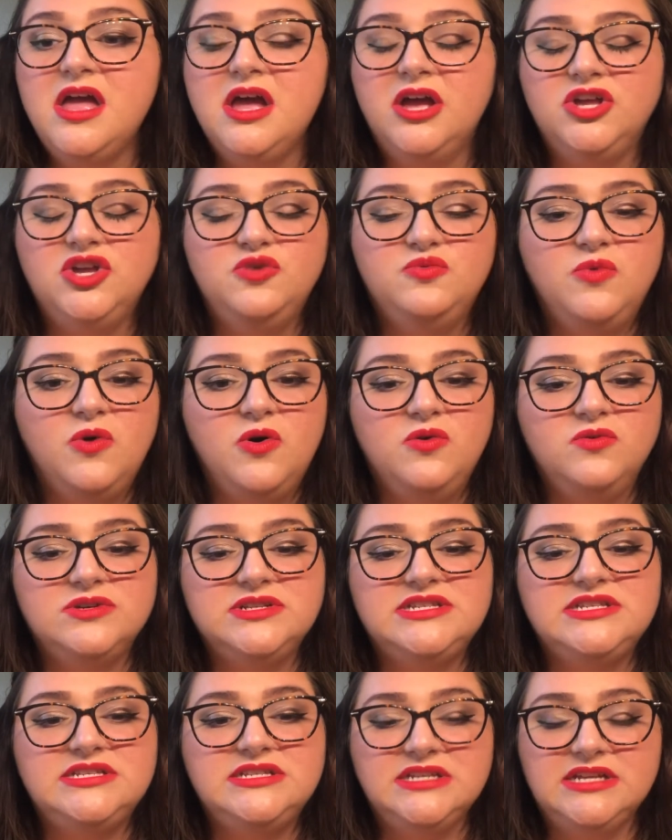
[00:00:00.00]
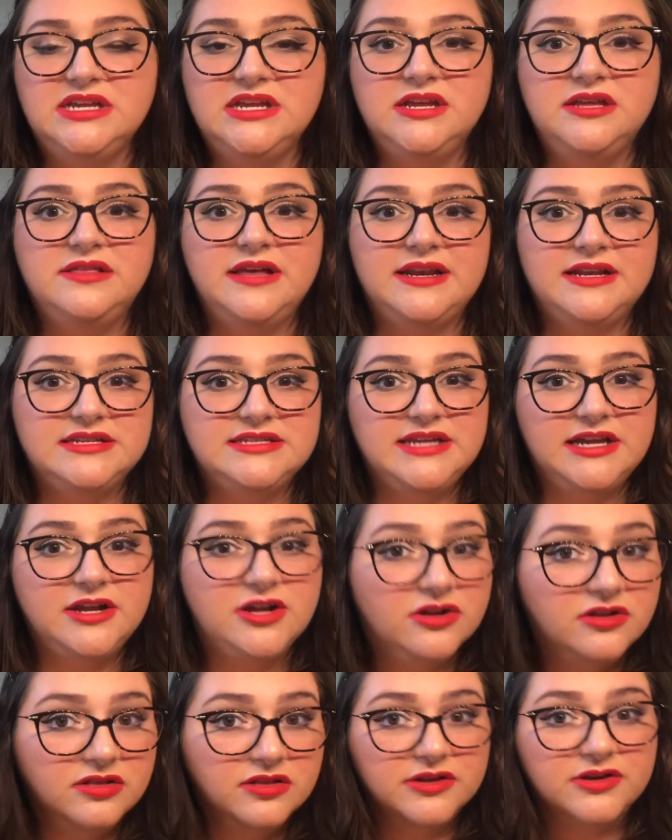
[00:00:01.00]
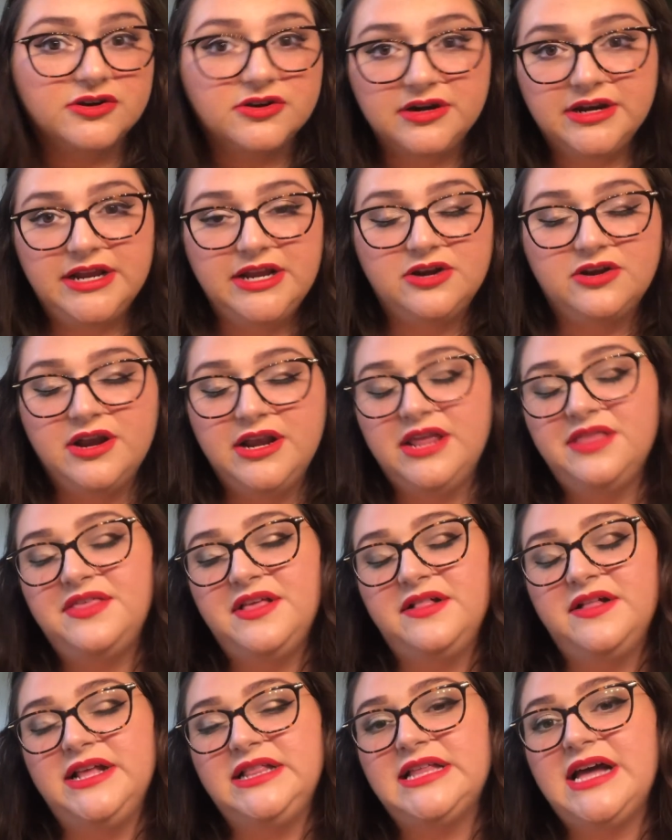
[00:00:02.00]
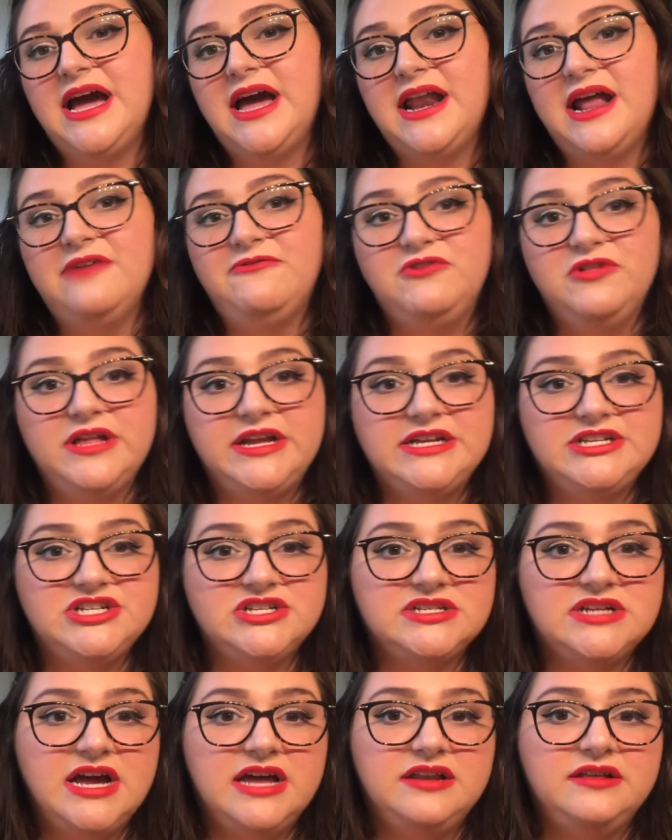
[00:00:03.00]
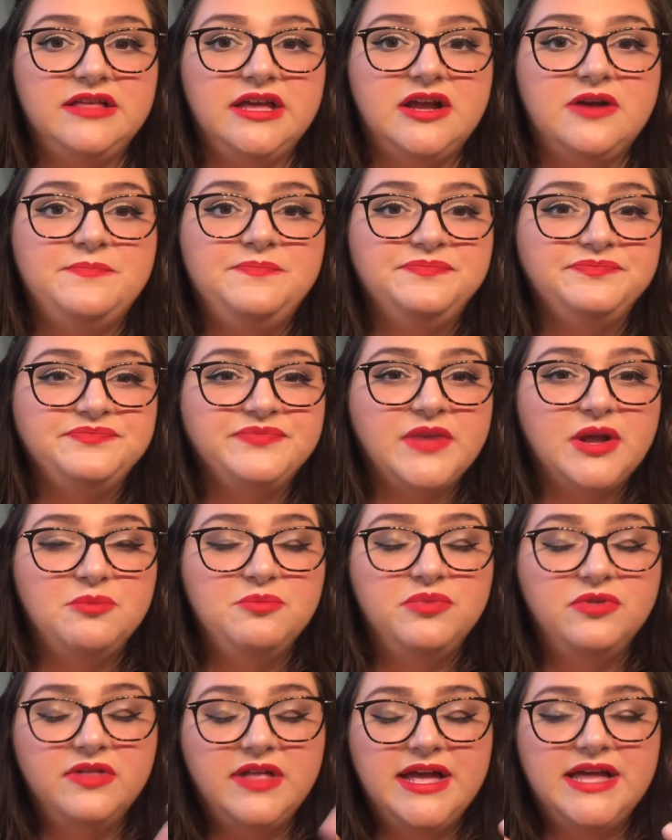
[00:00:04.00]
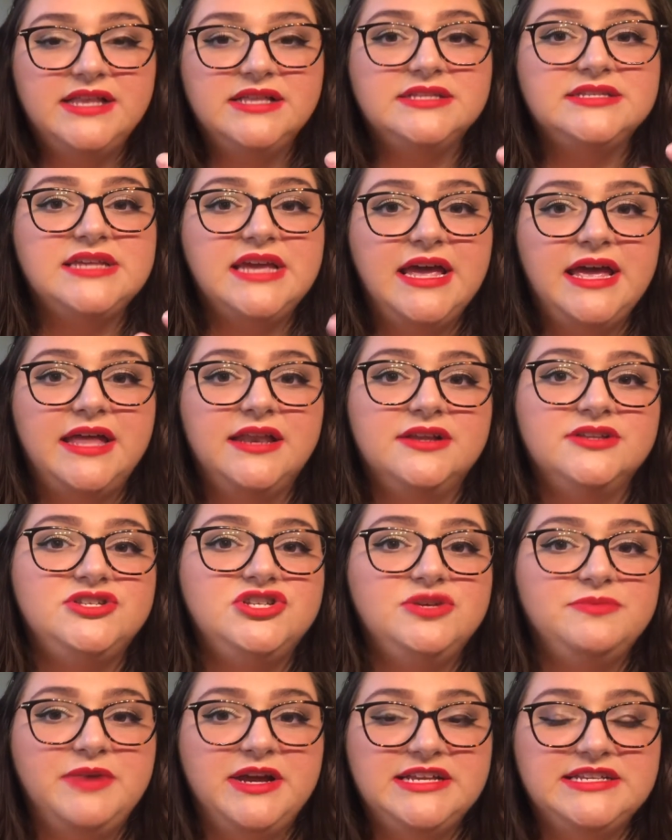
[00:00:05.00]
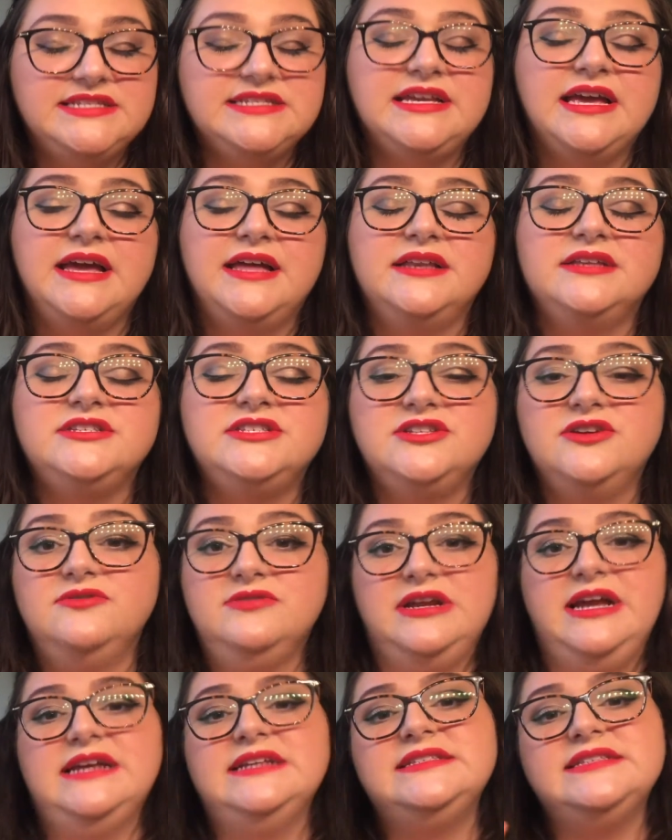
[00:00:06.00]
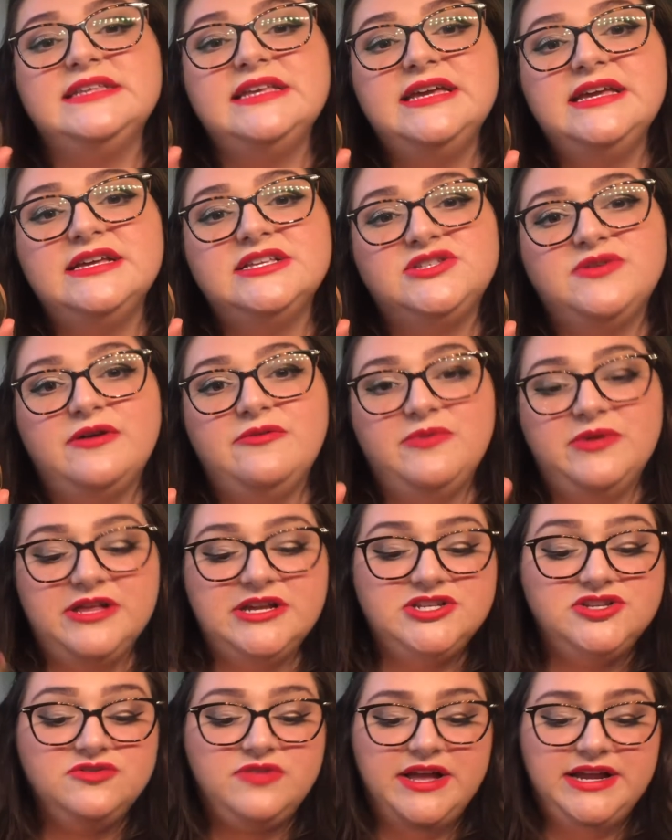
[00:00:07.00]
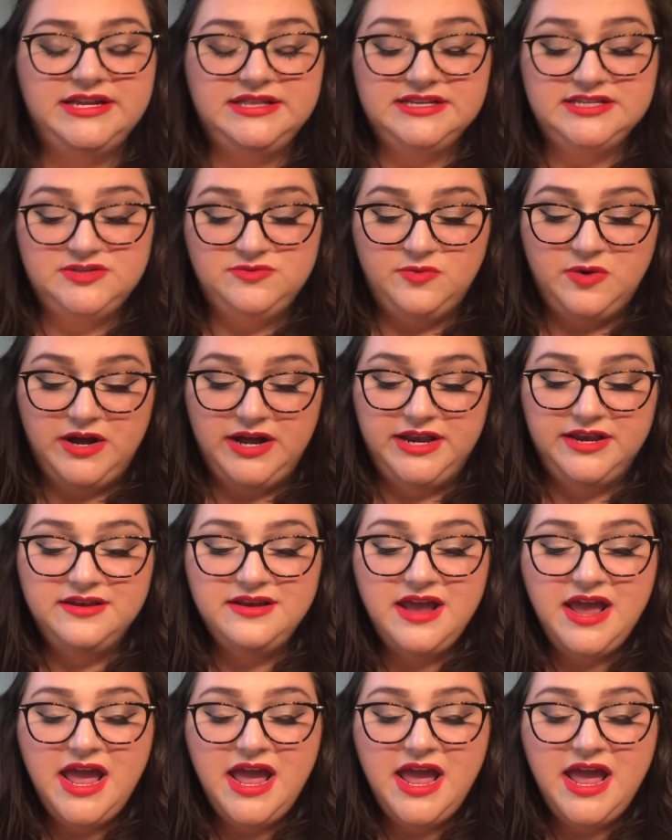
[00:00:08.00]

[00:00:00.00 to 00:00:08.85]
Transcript: You won't see that it's like glittery or anything like that. I feel like it just kind of like blends in to my skin so nicely, so I really do like this one.